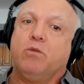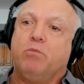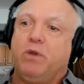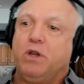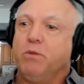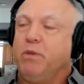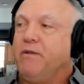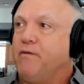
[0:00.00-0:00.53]

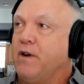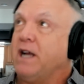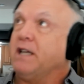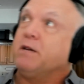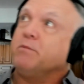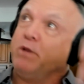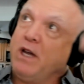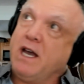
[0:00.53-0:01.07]
befriend
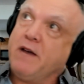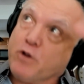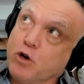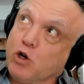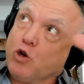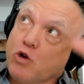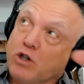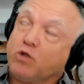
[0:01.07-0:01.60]
them, you have your
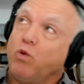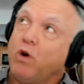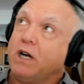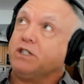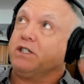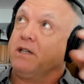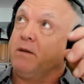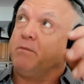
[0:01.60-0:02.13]
clerks
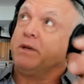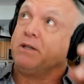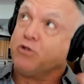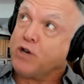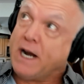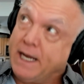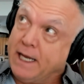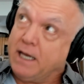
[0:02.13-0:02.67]
watch them and
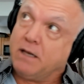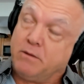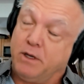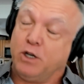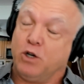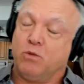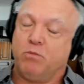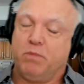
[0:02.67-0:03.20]
try to get,
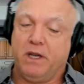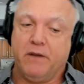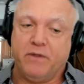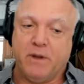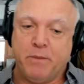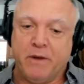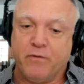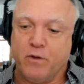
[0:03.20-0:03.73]
give
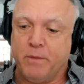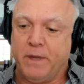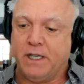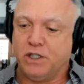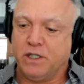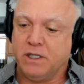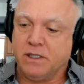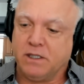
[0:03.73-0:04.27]
them
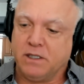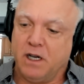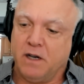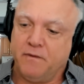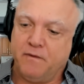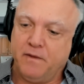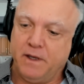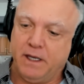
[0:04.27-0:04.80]
information and
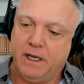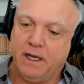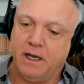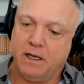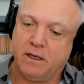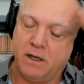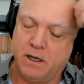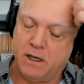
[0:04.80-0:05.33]
stuff,
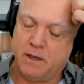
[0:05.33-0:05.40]
and